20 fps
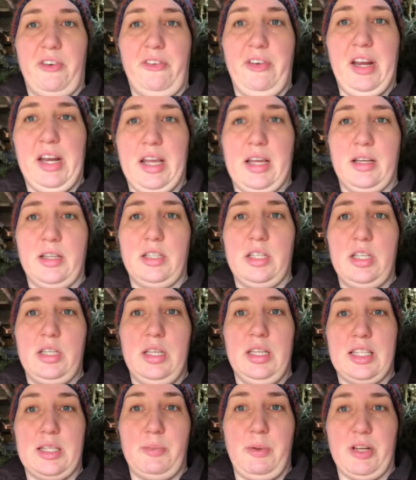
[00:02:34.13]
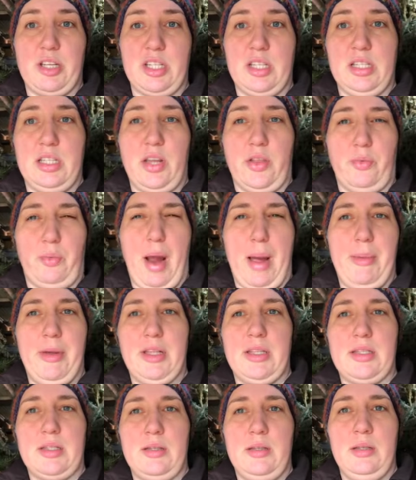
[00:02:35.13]
feeding, especially to the
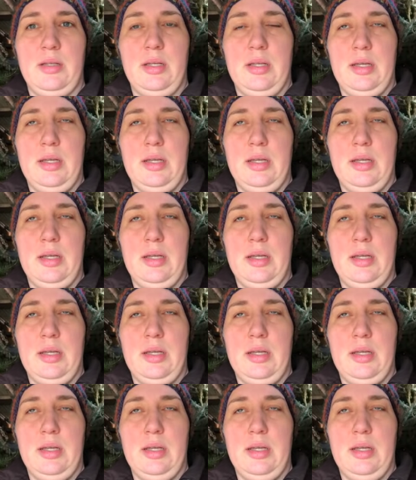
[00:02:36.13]
rabbits.